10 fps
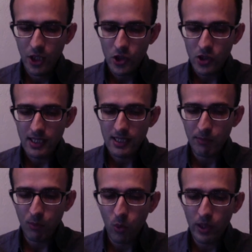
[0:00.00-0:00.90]
Just as a
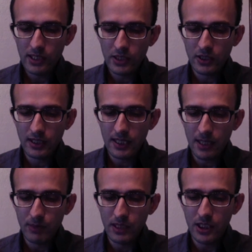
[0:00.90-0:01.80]
pointer that
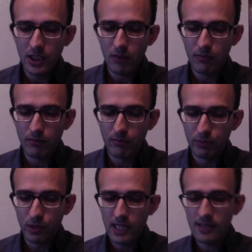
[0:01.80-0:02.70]
can be
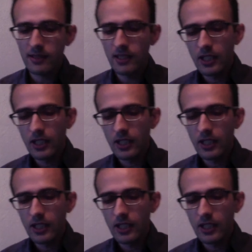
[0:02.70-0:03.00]
decompressed